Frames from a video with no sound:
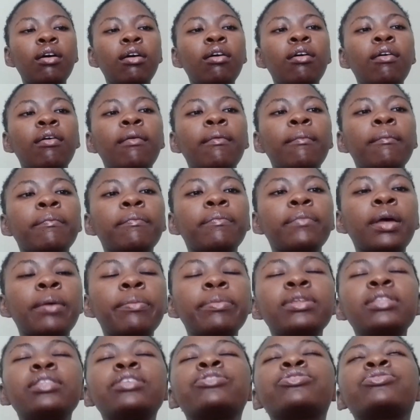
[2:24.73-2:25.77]

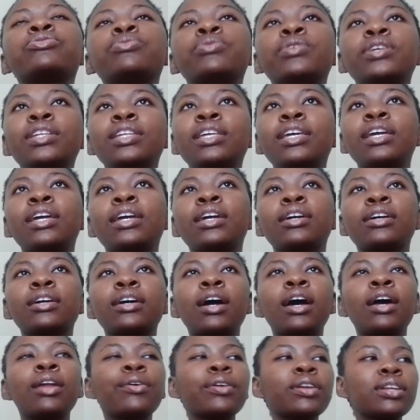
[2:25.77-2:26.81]
this reading,
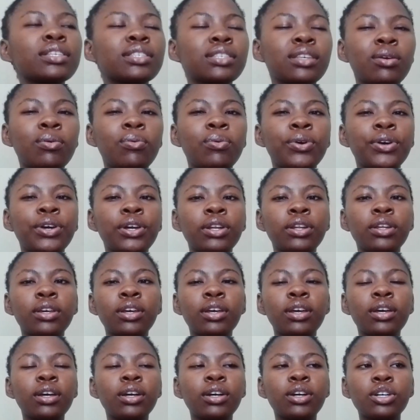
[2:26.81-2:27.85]
I don't want to say word,
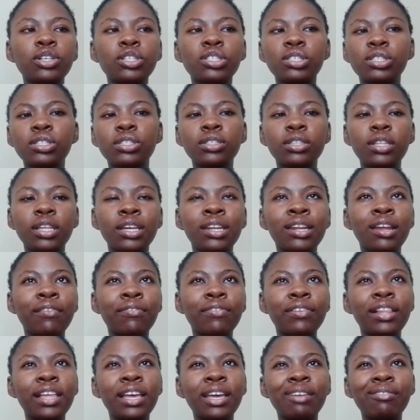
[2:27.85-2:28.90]
because then I
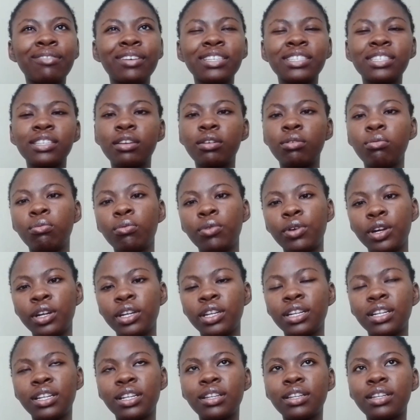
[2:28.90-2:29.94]
feel like if I say
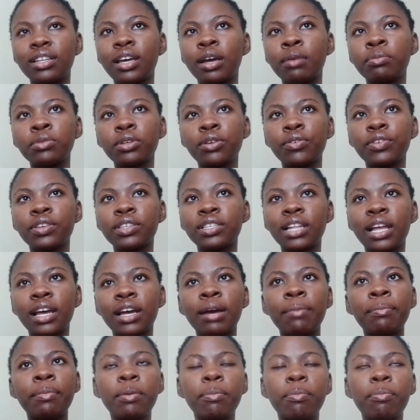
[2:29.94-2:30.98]
word, it comes off as
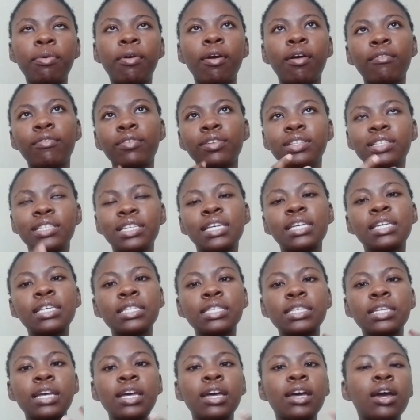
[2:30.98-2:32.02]
like I'm a
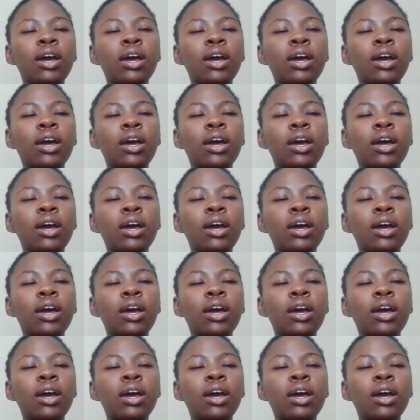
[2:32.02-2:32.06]
prophetess,